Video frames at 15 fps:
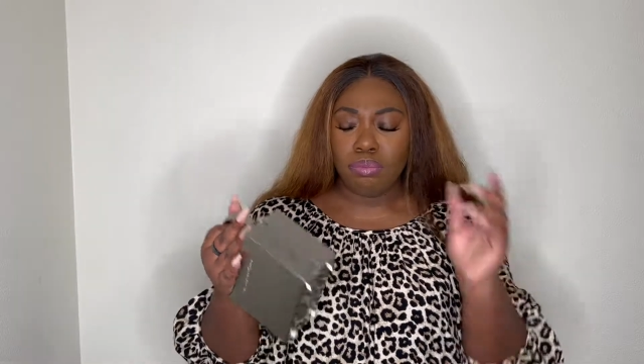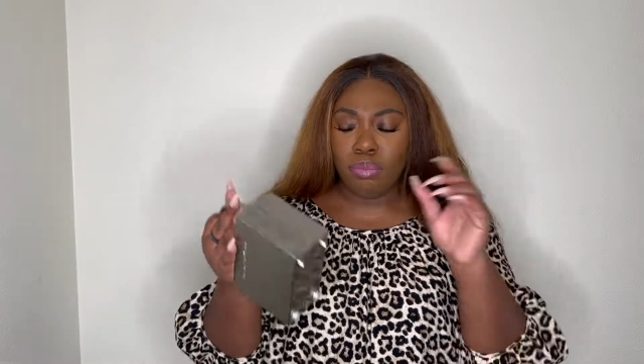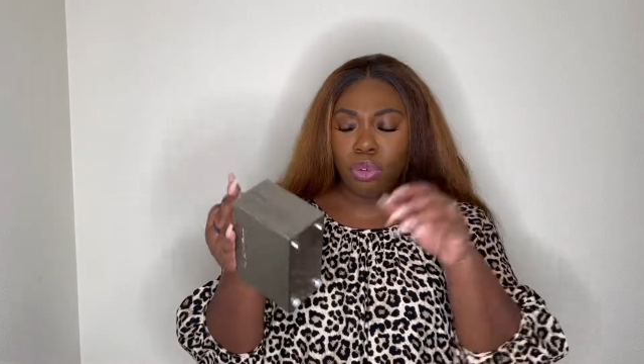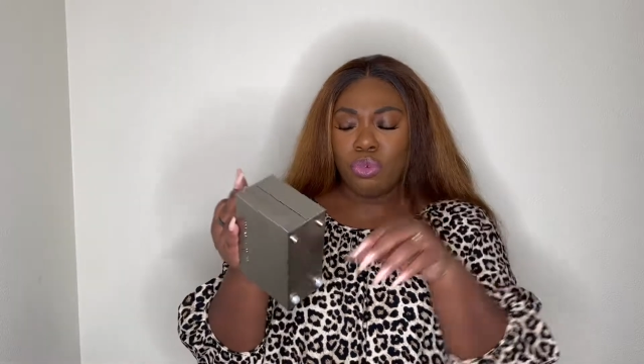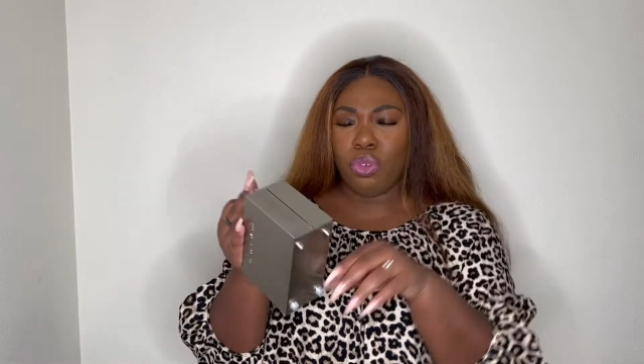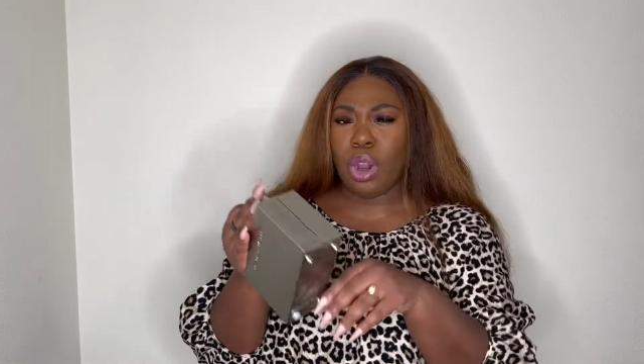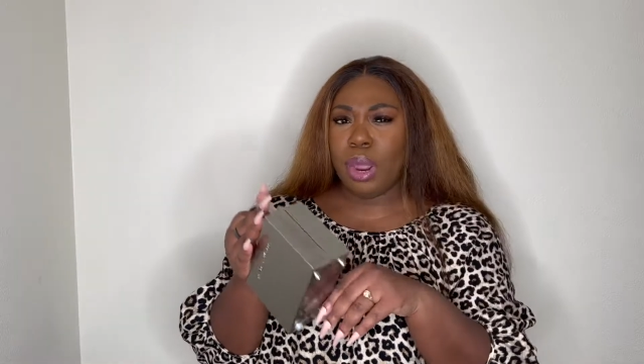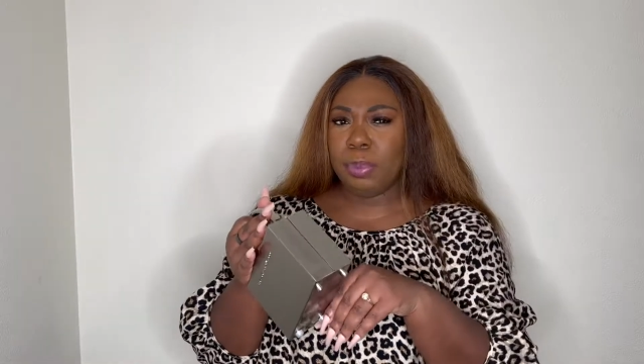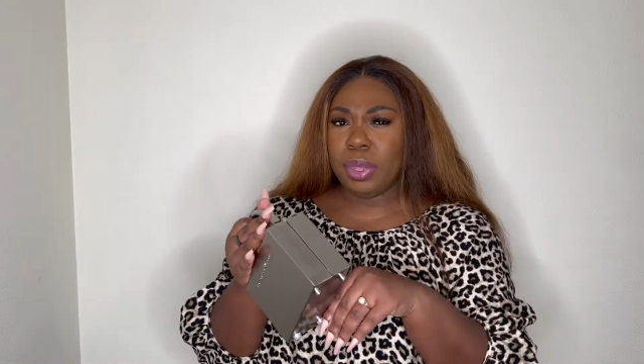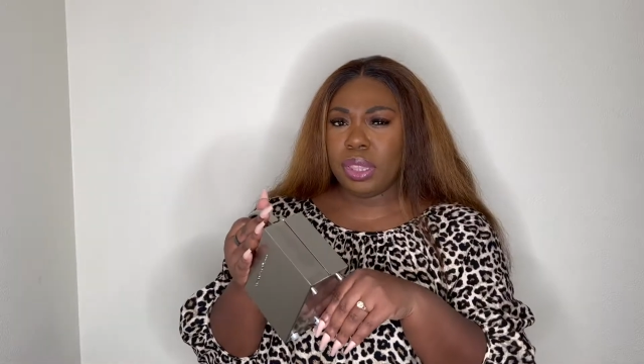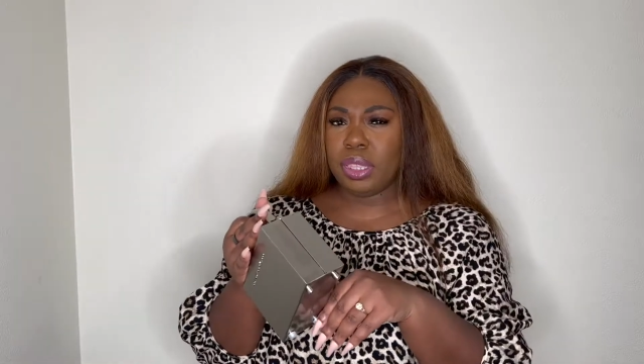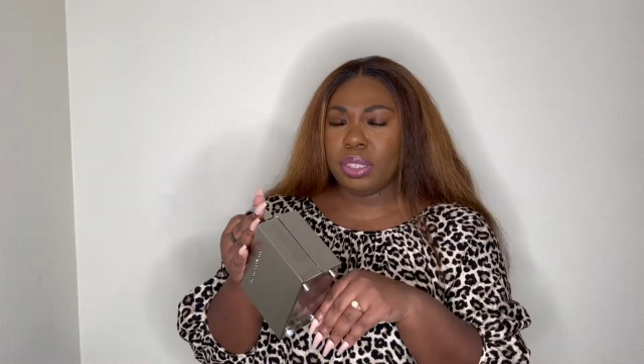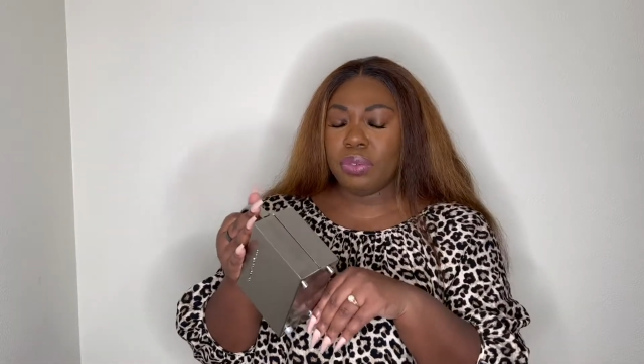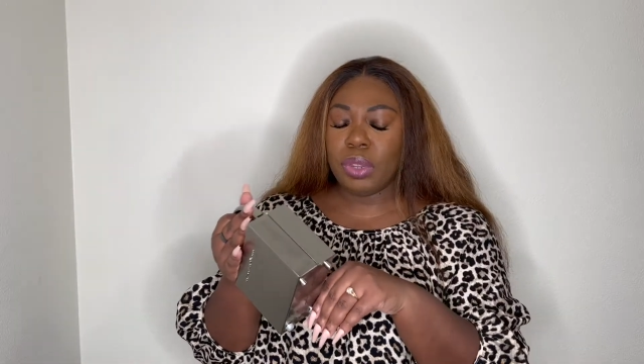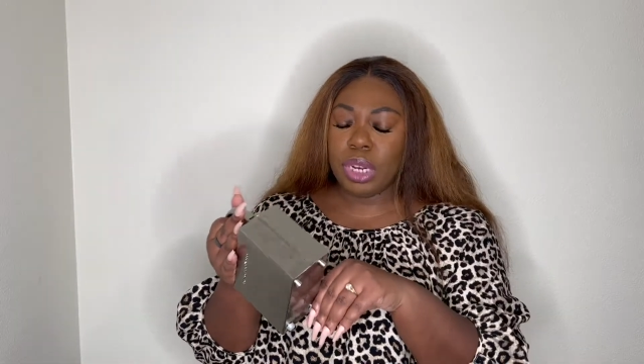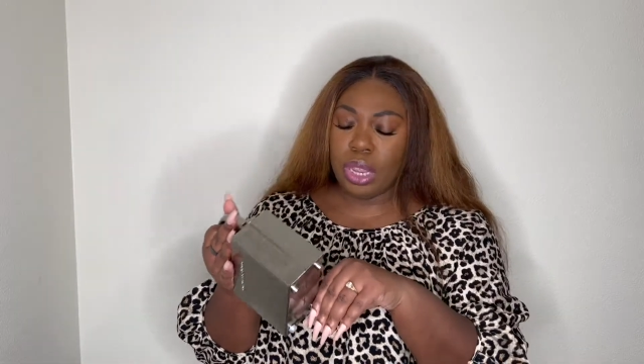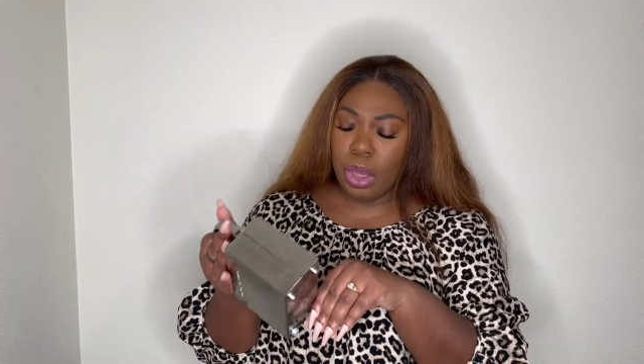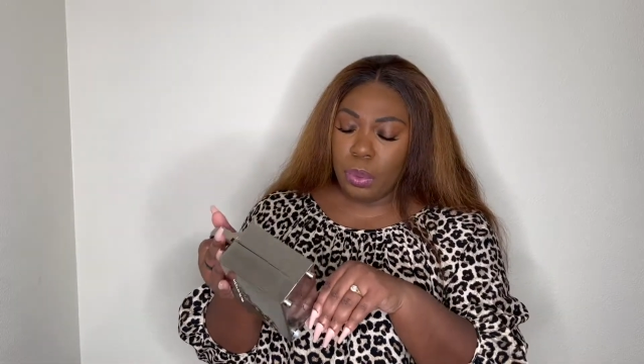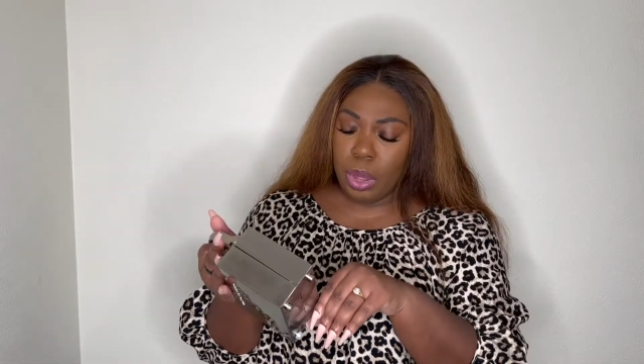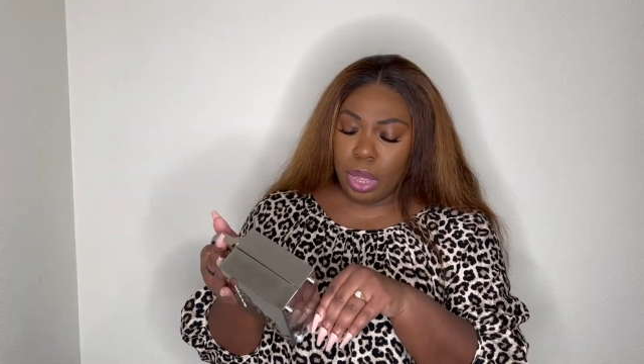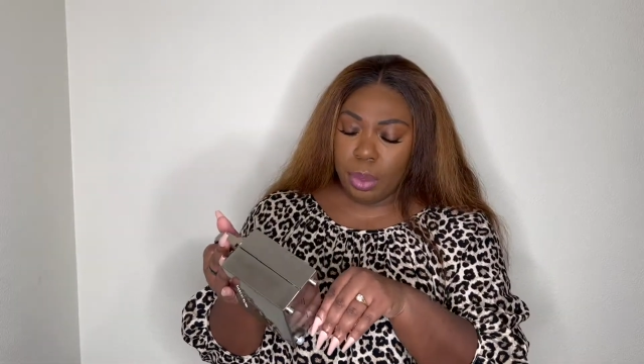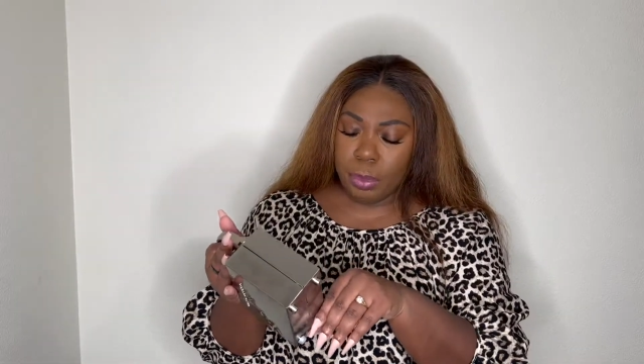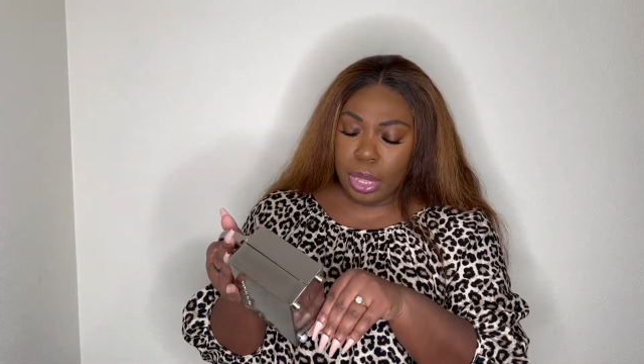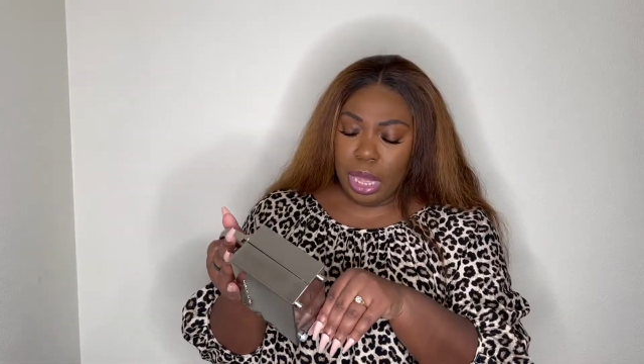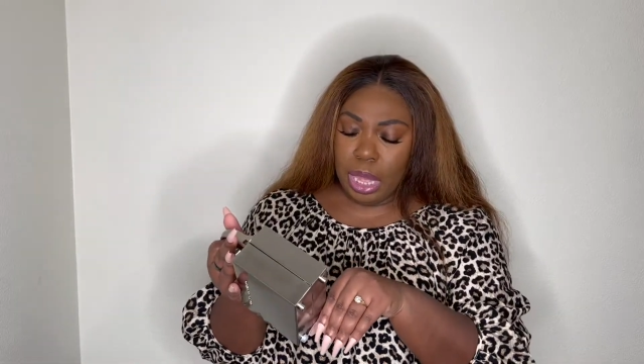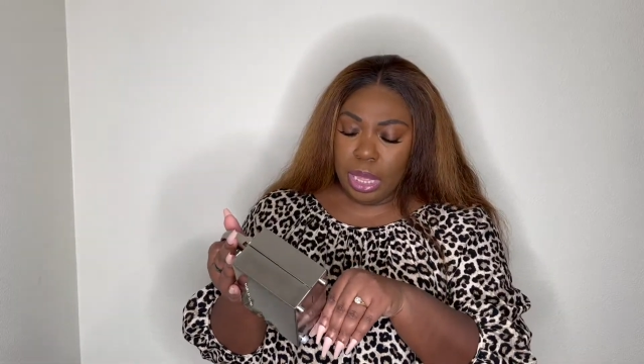before I put this video up.